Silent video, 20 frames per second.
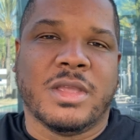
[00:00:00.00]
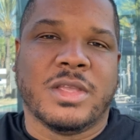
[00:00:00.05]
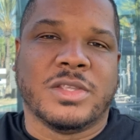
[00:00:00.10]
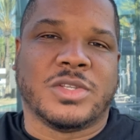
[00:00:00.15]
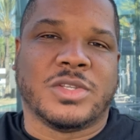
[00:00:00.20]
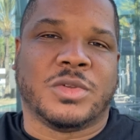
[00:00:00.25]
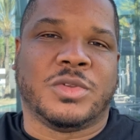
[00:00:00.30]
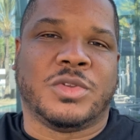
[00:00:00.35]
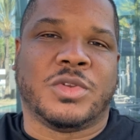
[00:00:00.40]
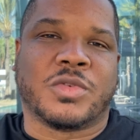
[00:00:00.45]

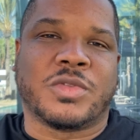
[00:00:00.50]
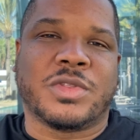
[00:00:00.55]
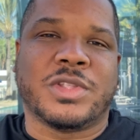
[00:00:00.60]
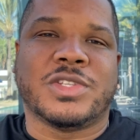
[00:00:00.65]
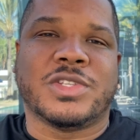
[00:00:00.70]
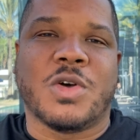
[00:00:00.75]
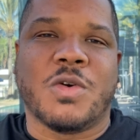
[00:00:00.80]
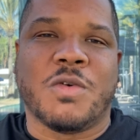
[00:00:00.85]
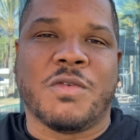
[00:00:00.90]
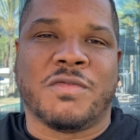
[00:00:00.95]
So during
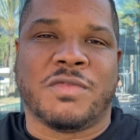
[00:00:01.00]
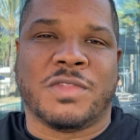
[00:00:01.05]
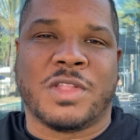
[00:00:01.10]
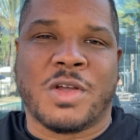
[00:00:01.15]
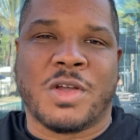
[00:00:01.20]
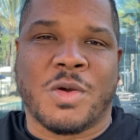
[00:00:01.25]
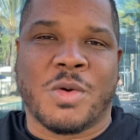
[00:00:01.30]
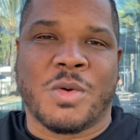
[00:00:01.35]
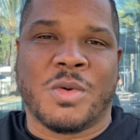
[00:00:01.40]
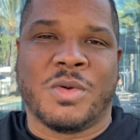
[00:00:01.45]
this whole
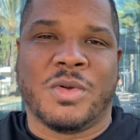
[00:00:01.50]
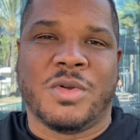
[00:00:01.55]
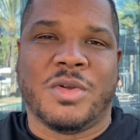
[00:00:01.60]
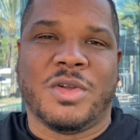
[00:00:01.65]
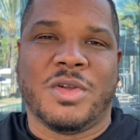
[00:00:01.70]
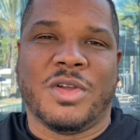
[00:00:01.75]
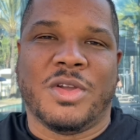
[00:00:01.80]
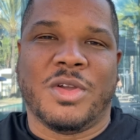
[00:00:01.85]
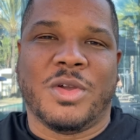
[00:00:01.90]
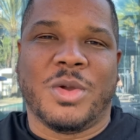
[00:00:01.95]
flow,
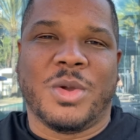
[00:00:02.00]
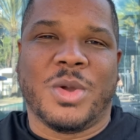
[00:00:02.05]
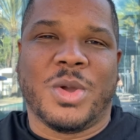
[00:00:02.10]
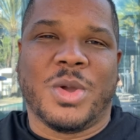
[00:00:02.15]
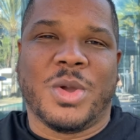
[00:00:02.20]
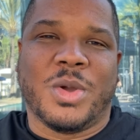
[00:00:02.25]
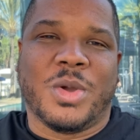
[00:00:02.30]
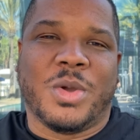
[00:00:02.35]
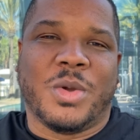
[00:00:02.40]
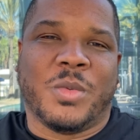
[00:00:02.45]

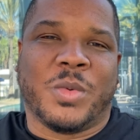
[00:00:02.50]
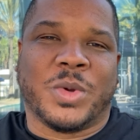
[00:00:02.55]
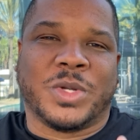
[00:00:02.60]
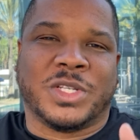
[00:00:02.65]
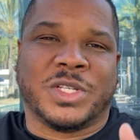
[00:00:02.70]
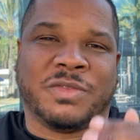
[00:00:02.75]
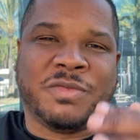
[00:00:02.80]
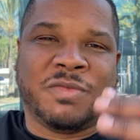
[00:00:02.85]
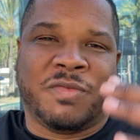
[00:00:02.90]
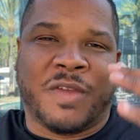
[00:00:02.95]
we're
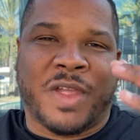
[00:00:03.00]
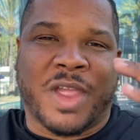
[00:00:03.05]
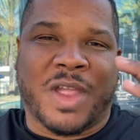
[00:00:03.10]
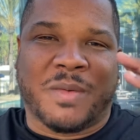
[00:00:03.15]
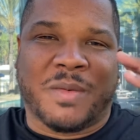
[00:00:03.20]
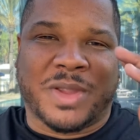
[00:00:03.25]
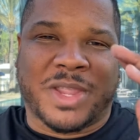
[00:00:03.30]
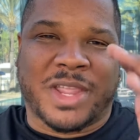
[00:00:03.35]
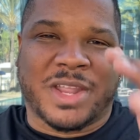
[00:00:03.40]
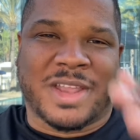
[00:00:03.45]
just
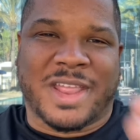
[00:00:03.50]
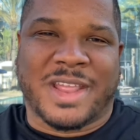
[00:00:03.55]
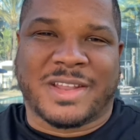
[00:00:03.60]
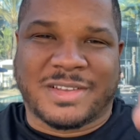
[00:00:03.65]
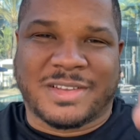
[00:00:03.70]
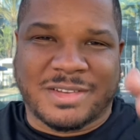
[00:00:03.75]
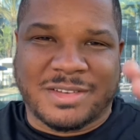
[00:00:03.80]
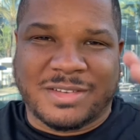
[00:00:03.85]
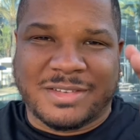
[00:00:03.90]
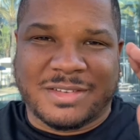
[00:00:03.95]
very
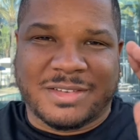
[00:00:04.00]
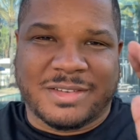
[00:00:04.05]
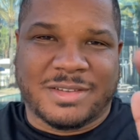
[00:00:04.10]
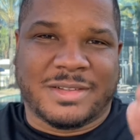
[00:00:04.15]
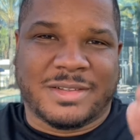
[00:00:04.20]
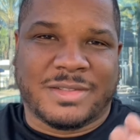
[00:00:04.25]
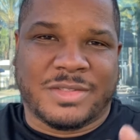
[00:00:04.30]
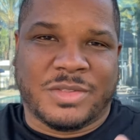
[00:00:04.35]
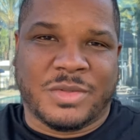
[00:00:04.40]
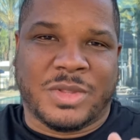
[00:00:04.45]
connected
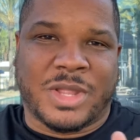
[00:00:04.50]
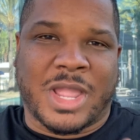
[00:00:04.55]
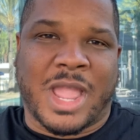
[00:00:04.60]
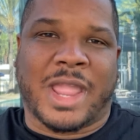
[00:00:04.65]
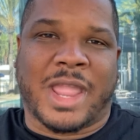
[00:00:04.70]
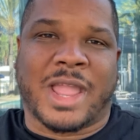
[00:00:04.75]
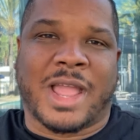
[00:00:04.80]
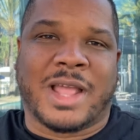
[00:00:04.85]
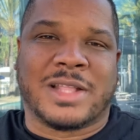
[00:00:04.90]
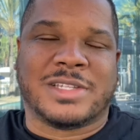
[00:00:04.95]
through the
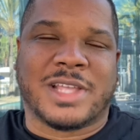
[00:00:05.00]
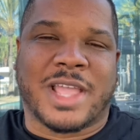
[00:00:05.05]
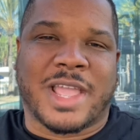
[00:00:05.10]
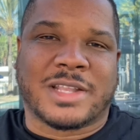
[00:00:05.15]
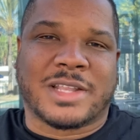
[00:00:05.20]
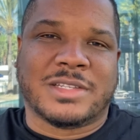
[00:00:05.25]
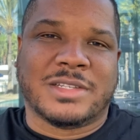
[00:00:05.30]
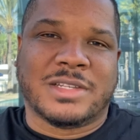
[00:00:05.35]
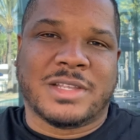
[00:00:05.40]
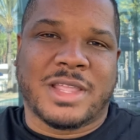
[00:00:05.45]
eye
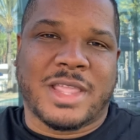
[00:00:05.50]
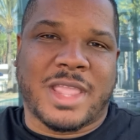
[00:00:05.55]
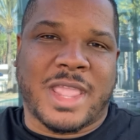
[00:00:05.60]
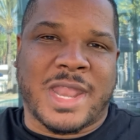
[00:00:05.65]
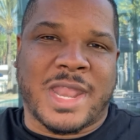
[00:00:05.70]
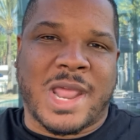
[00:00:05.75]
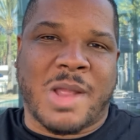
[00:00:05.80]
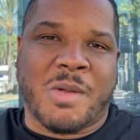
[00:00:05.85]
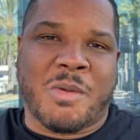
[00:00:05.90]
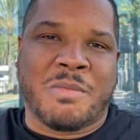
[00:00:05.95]
contact,
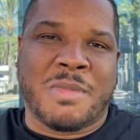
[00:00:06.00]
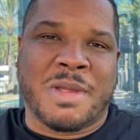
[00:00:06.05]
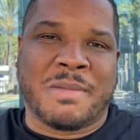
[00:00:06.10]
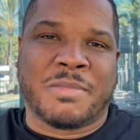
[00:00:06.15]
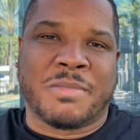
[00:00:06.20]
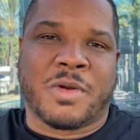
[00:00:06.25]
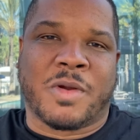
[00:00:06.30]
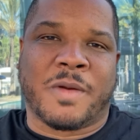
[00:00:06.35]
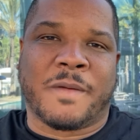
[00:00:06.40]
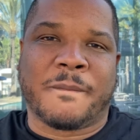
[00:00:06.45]
and I
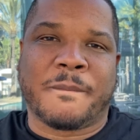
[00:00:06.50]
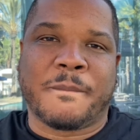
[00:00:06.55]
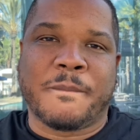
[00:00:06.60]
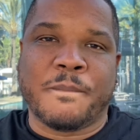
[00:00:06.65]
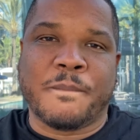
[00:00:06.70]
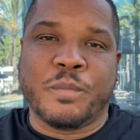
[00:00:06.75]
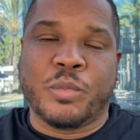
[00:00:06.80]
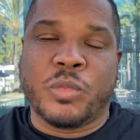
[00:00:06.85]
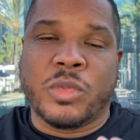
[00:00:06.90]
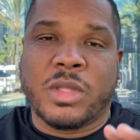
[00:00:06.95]
remember
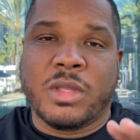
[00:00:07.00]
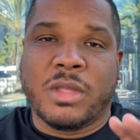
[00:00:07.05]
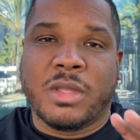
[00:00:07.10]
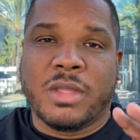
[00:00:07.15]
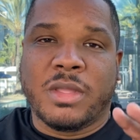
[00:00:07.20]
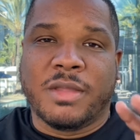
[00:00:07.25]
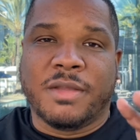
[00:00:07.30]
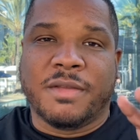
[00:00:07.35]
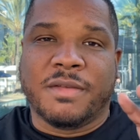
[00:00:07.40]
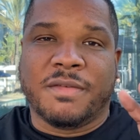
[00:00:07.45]

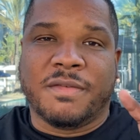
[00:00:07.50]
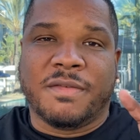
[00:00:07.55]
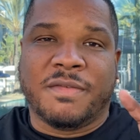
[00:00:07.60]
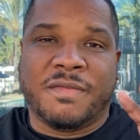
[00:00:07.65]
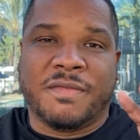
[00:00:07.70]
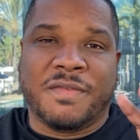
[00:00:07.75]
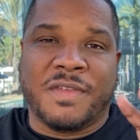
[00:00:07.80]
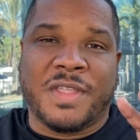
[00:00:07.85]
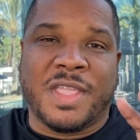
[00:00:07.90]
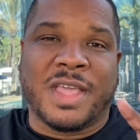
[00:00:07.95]

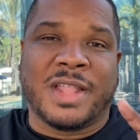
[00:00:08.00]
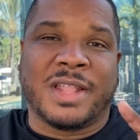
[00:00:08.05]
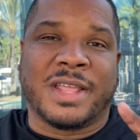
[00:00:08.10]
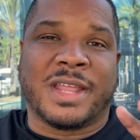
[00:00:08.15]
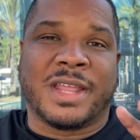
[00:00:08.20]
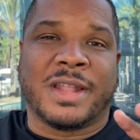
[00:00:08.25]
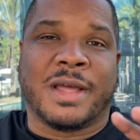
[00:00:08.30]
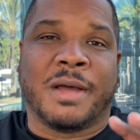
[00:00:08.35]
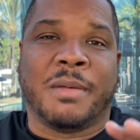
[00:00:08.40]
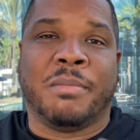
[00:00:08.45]

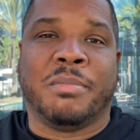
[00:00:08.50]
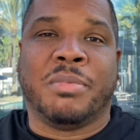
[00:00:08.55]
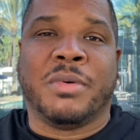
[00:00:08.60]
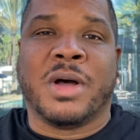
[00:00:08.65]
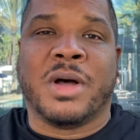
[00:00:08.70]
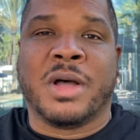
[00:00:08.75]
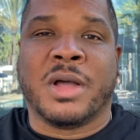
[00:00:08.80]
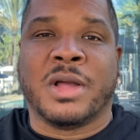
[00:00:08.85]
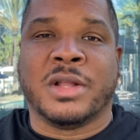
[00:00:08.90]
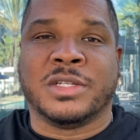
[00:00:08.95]
feeling a
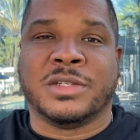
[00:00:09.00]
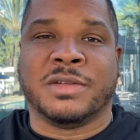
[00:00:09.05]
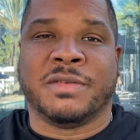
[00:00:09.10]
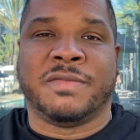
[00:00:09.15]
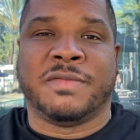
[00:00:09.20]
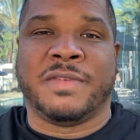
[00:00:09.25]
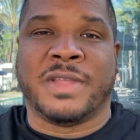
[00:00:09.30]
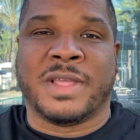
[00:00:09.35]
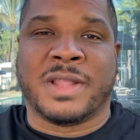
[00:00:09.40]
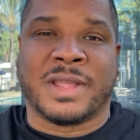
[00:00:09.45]
bunch of
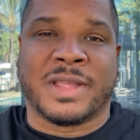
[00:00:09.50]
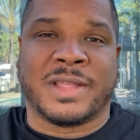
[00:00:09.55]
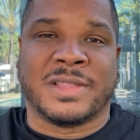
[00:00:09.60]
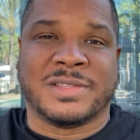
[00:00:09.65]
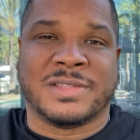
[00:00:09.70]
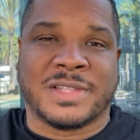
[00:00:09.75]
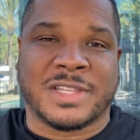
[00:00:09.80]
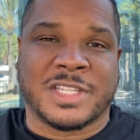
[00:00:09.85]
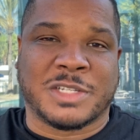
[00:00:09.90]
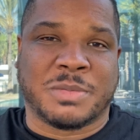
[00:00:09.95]

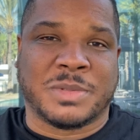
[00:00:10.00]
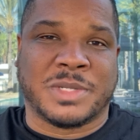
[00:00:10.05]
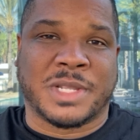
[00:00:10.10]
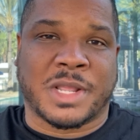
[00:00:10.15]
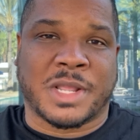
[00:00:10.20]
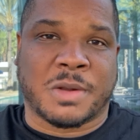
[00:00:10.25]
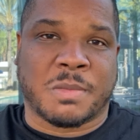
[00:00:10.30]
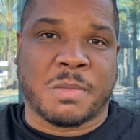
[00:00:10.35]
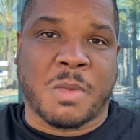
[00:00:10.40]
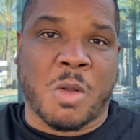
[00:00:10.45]
feelings in this
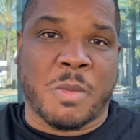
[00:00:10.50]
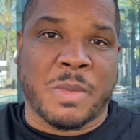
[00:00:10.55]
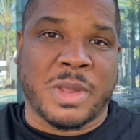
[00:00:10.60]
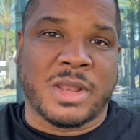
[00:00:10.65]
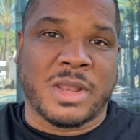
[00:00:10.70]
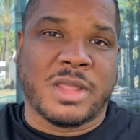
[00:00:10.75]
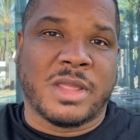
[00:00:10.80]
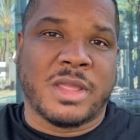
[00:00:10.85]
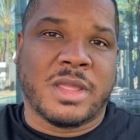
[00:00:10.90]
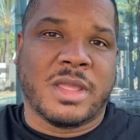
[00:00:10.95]
particular moment,
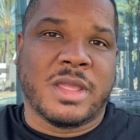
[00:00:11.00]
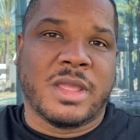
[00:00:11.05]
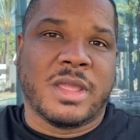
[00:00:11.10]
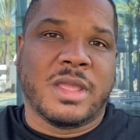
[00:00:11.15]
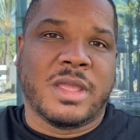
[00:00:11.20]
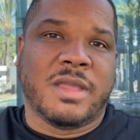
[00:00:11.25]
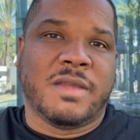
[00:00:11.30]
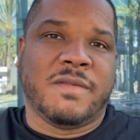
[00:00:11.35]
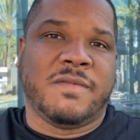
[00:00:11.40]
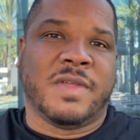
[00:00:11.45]

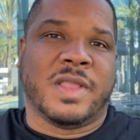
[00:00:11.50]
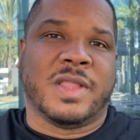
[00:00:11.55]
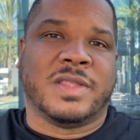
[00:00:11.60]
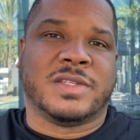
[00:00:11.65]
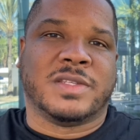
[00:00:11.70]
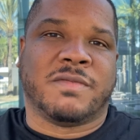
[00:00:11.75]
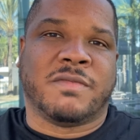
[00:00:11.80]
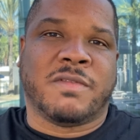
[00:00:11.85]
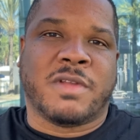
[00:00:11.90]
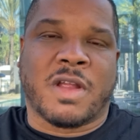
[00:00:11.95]

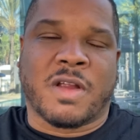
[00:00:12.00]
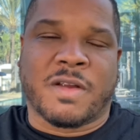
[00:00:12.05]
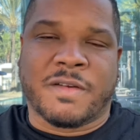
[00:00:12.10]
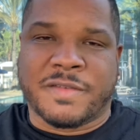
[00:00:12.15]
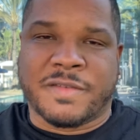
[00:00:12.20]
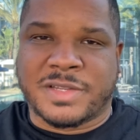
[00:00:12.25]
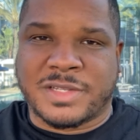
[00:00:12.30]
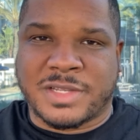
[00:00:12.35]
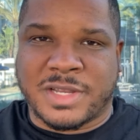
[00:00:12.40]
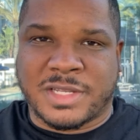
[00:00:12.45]
feelings of
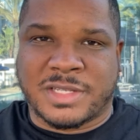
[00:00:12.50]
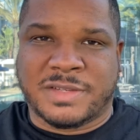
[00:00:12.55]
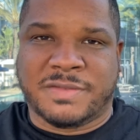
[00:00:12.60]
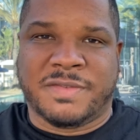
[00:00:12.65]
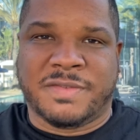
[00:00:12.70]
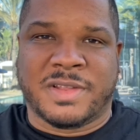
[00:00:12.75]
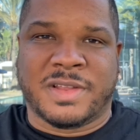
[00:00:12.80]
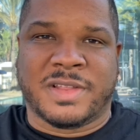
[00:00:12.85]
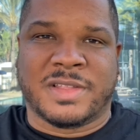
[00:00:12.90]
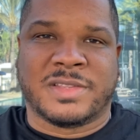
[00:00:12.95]
nervousness,
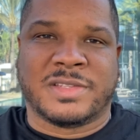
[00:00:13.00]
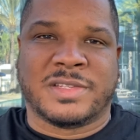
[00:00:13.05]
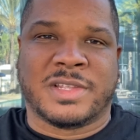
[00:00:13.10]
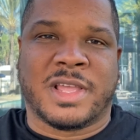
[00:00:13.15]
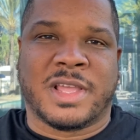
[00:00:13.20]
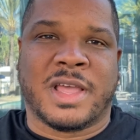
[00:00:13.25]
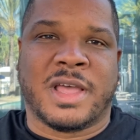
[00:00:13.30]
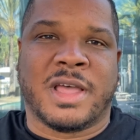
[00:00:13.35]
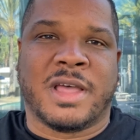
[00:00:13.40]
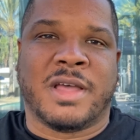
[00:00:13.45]
feelings
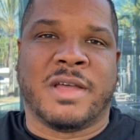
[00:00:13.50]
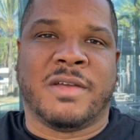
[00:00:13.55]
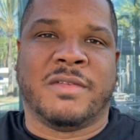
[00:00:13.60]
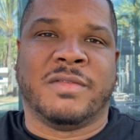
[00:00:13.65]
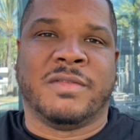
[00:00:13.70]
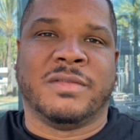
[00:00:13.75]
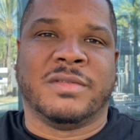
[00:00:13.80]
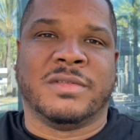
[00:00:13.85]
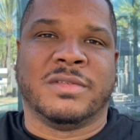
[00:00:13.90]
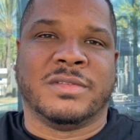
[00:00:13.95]
of
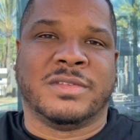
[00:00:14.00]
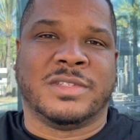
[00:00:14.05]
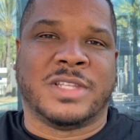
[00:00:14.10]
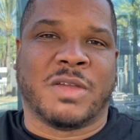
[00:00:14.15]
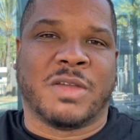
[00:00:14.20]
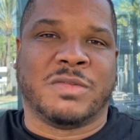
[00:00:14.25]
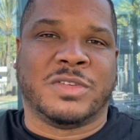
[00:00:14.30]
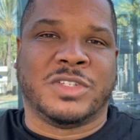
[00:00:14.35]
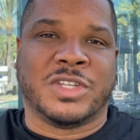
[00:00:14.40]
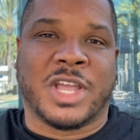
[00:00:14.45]

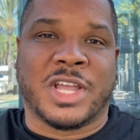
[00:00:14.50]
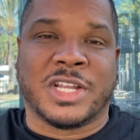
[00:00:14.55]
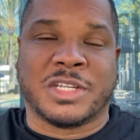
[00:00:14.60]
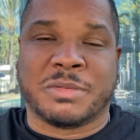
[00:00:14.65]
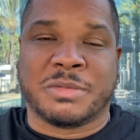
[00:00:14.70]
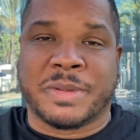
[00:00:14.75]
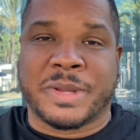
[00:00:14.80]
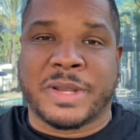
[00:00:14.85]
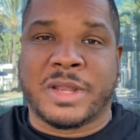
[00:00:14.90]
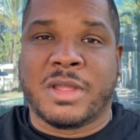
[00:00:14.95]
self
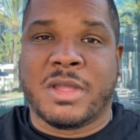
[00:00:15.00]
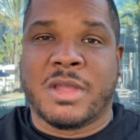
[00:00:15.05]
judgment,